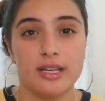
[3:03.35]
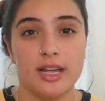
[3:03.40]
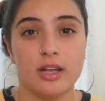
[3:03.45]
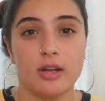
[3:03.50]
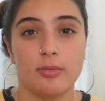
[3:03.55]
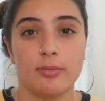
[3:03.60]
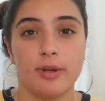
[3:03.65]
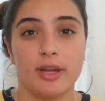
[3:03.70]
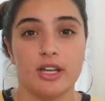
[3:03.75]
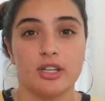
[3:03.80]
at
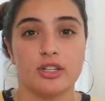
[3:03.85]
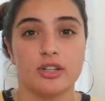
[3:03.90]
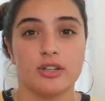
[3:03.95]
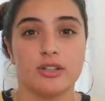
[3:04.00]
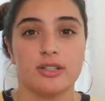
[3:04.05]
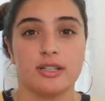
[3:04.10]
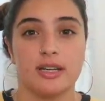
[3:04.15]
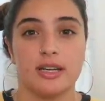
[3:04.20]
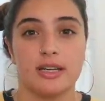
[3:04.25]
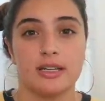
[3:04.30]
your
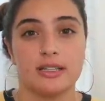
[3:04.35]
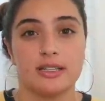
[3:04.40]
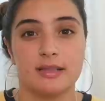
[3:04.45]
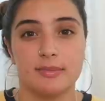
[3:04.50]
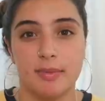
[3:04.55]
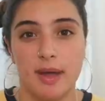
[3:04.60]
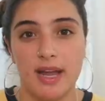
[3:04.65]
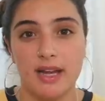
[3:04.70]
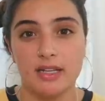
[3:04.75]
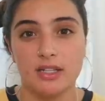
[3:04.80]
pictures and
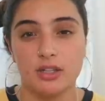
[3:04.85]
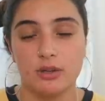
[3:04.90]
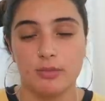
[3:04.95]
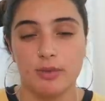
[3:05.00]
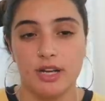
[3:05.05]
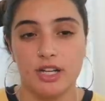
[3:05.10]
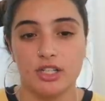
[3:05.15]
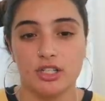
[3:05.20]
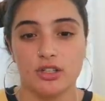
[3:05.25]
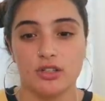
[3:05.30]
inspects your
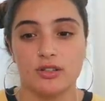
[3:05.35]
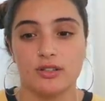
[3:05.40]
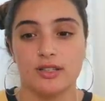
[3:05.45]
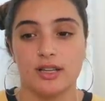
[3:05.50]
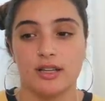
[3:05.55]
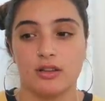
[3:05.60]
pictures